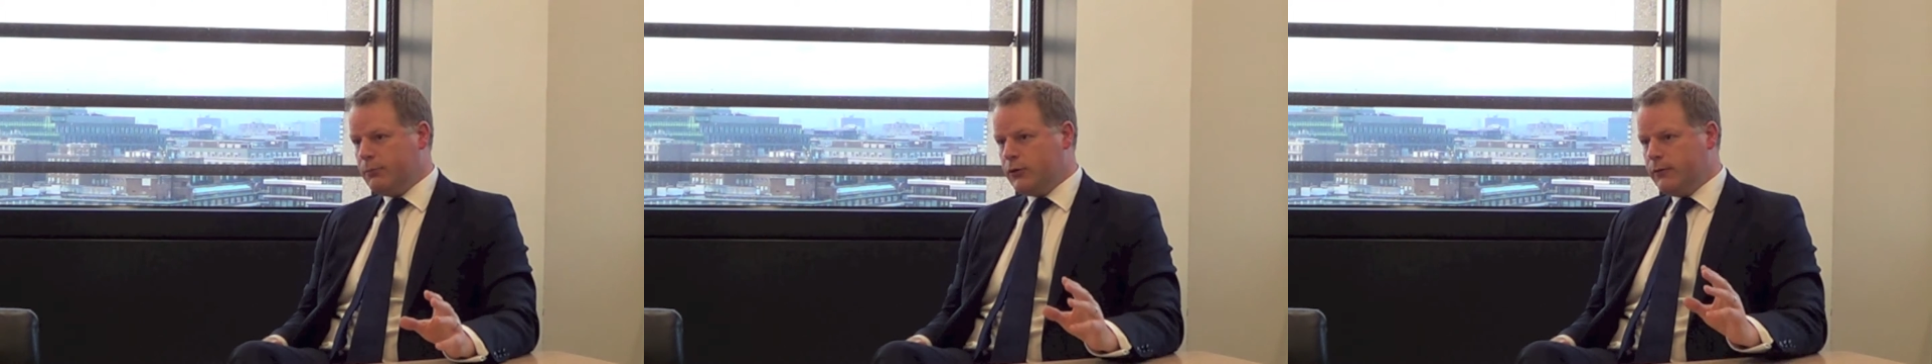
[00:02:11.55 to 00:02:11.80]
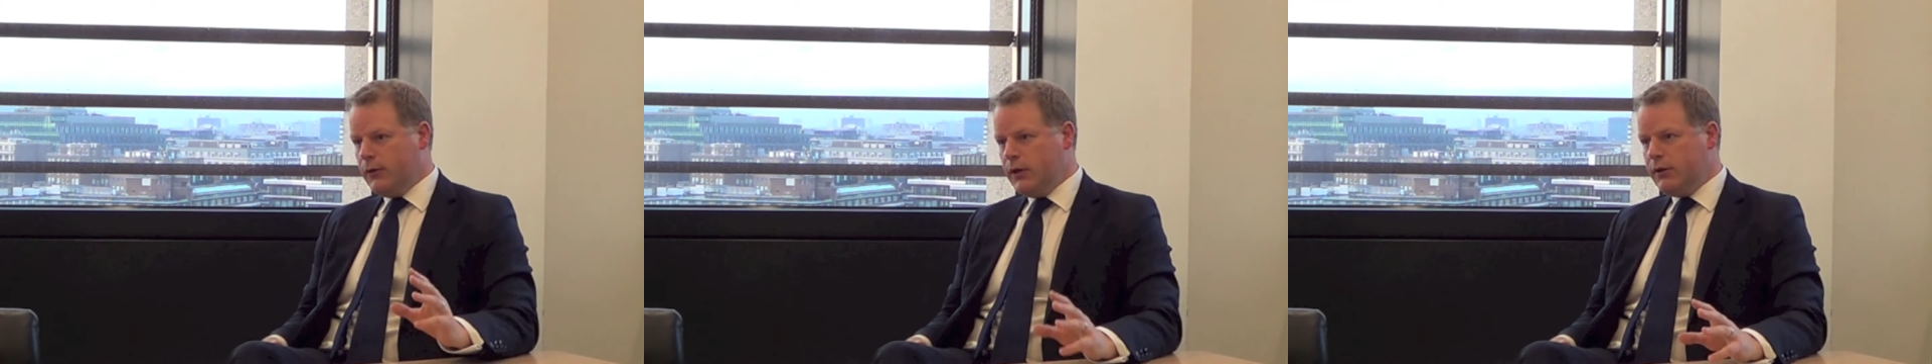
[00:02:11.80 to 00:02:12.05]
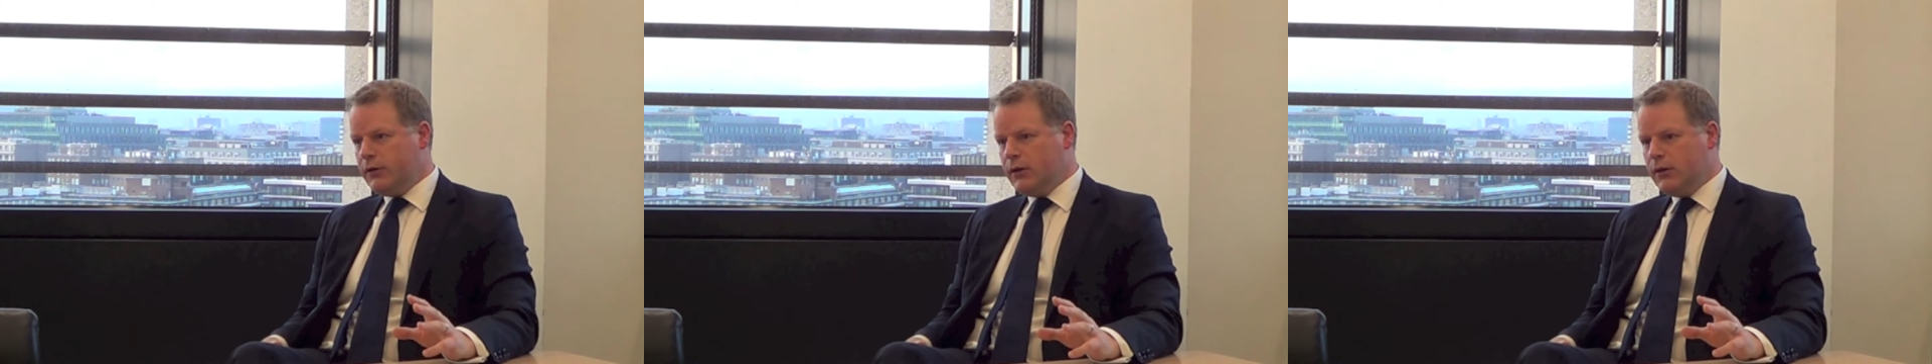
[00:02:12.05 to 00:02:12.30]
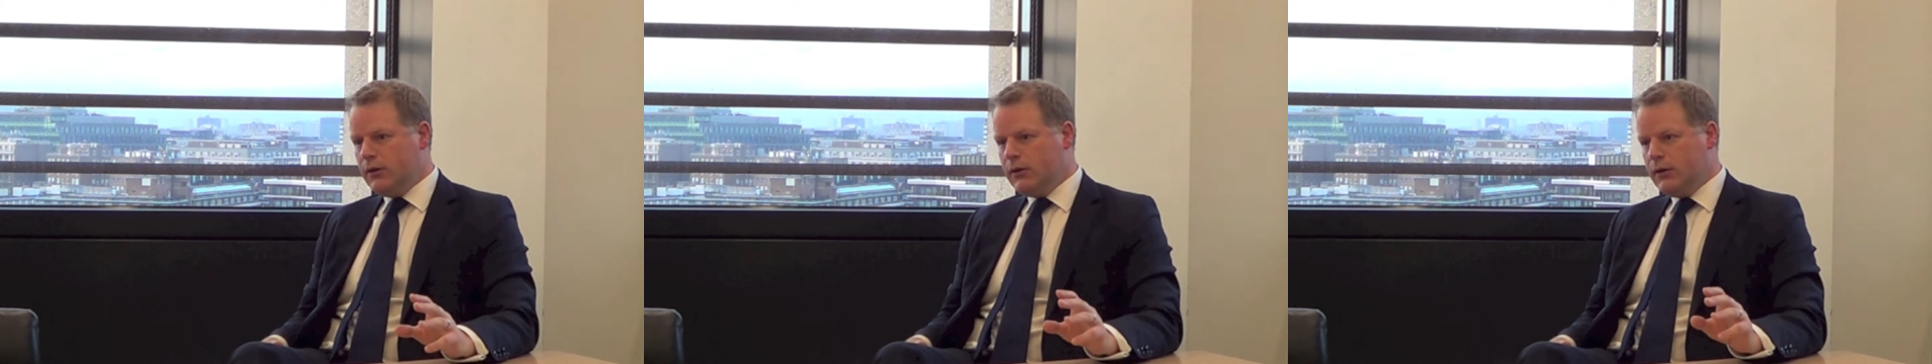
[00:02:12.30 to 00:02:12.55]

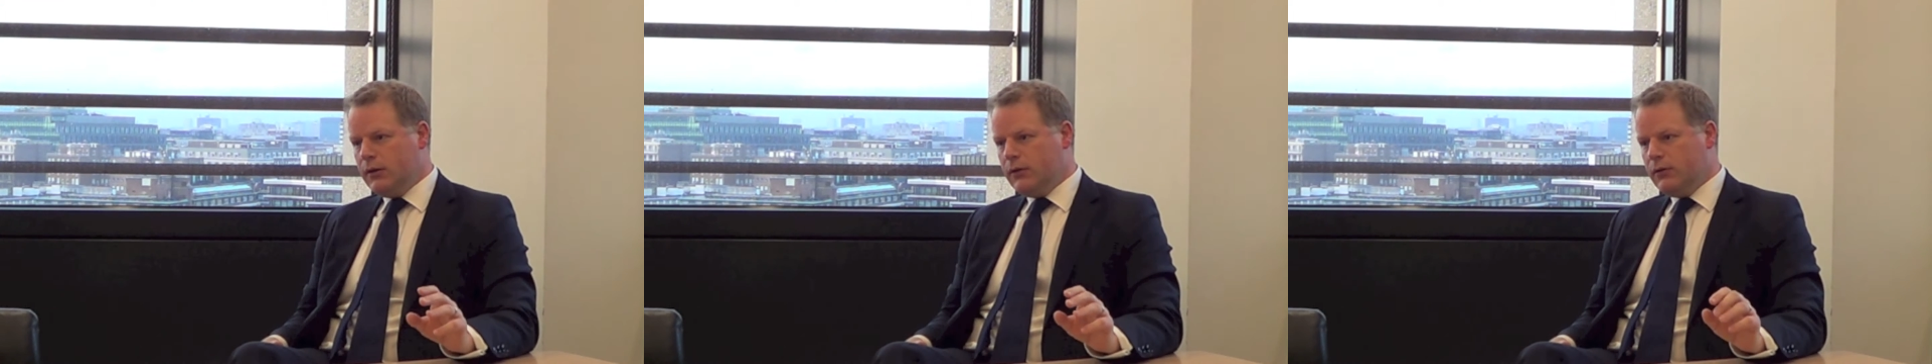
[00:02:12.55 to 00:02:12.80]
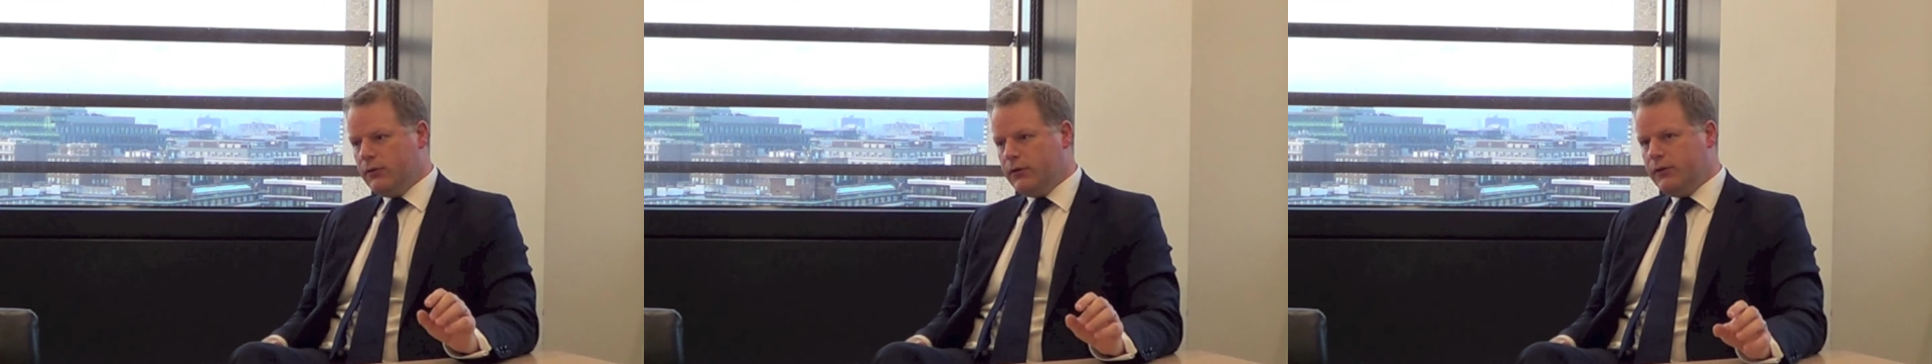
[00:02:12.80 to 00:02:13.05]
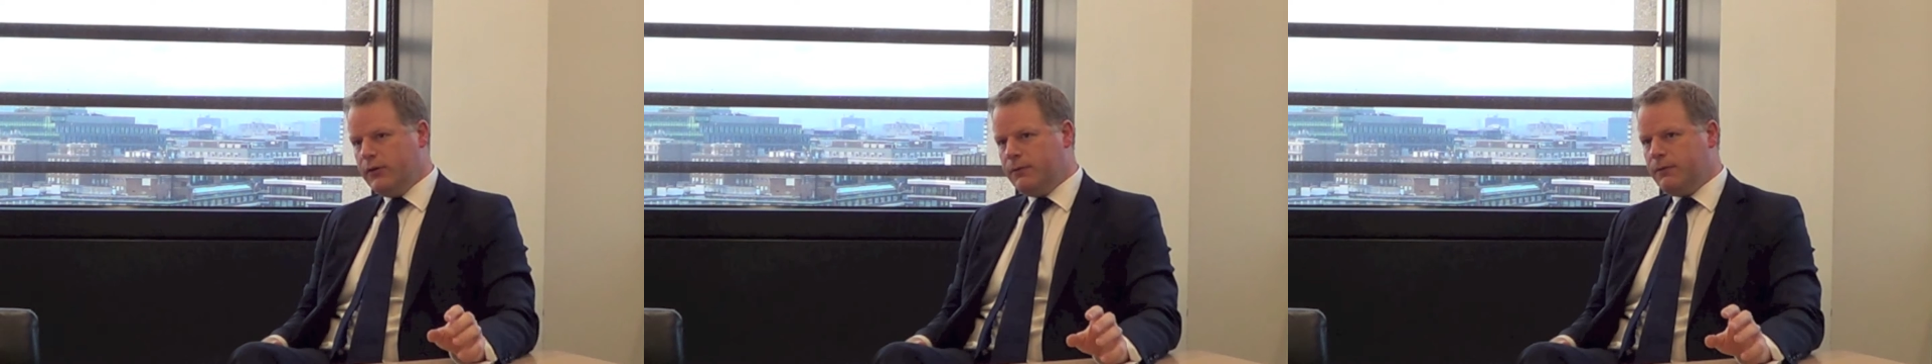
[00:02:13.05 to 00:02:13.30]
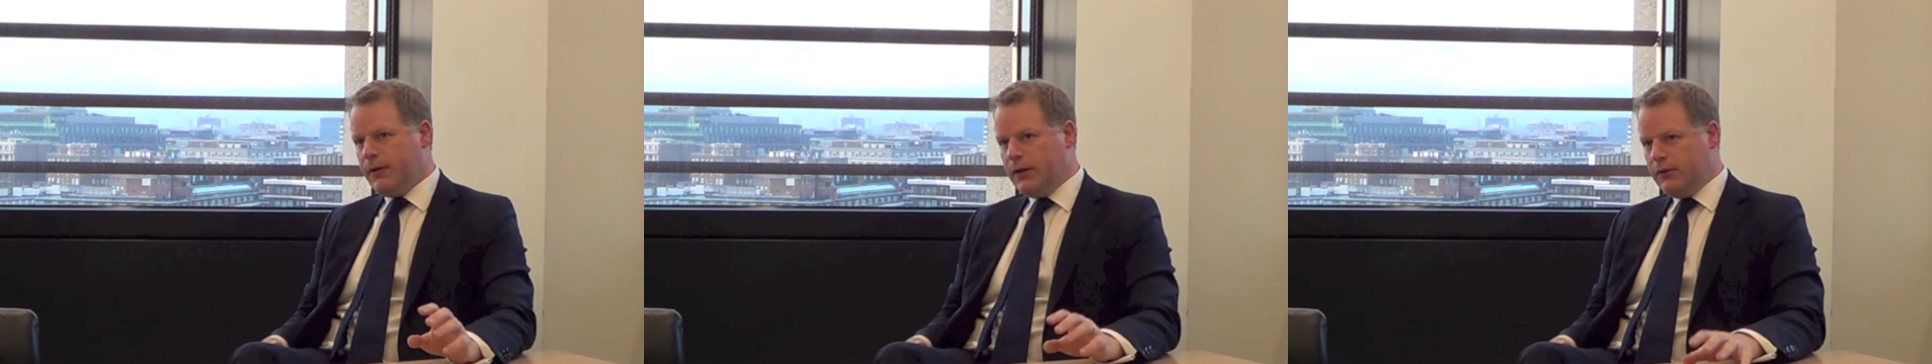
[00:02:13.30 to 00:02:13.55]
providing the
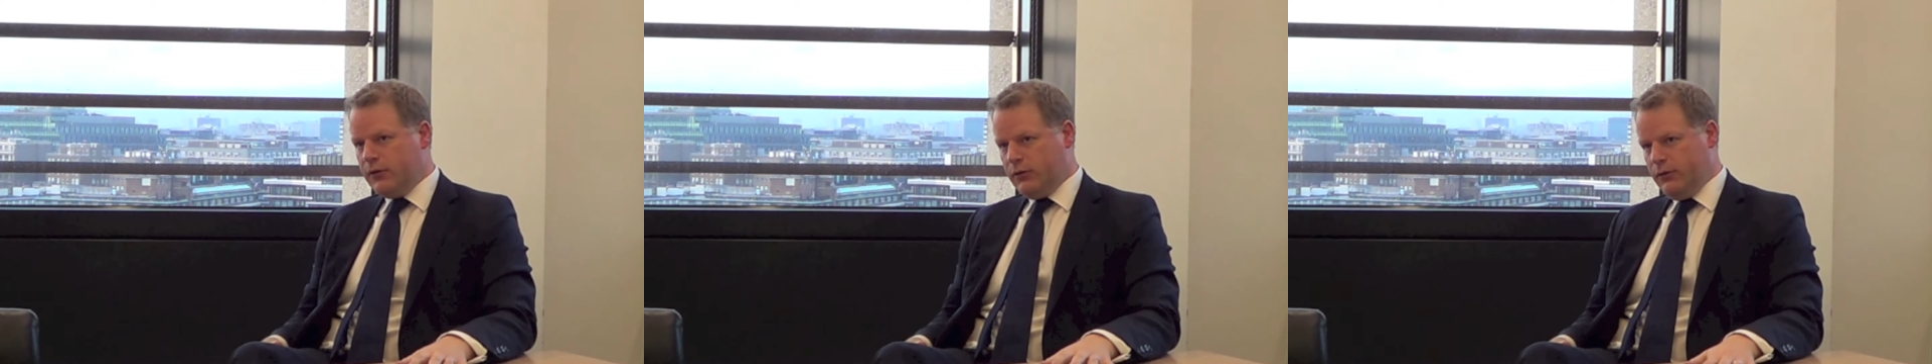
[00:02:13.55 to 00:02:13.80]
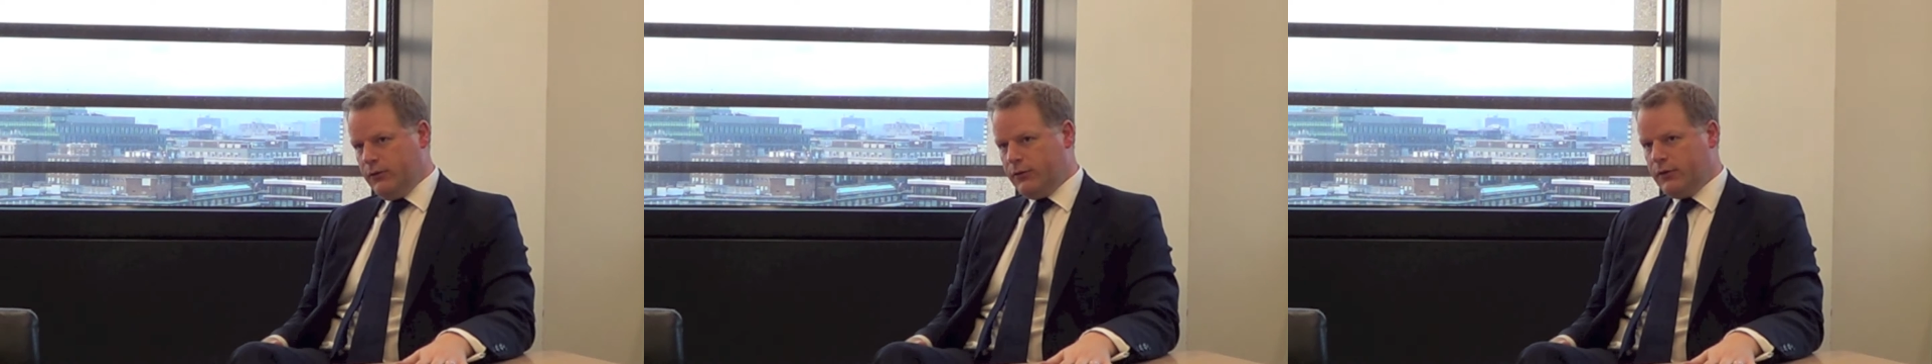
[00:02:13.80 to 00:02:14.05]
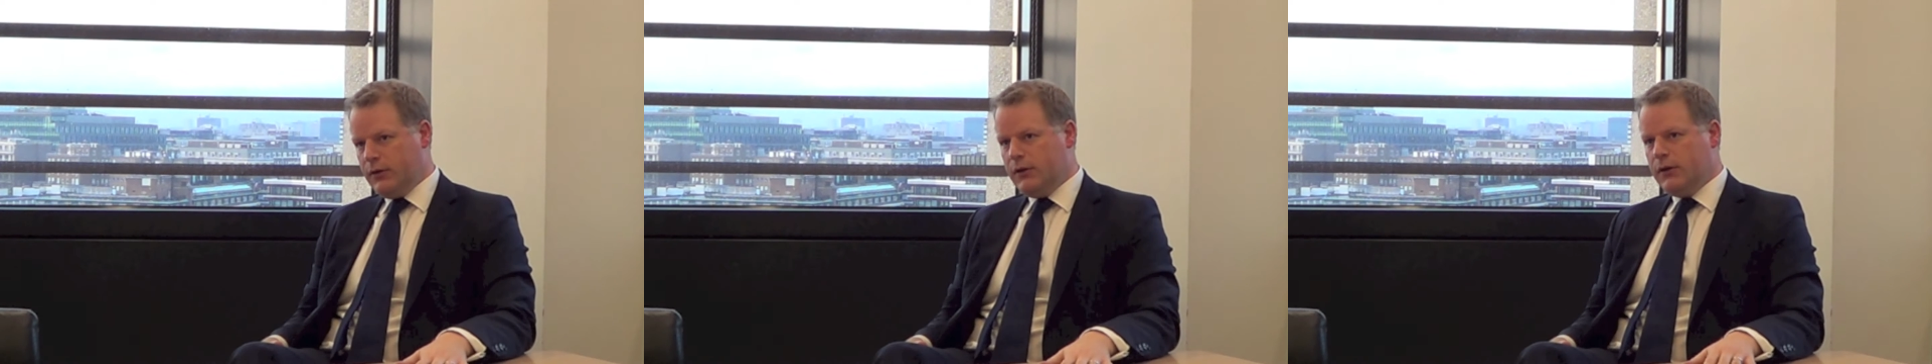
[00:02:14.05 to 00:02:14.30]
defendant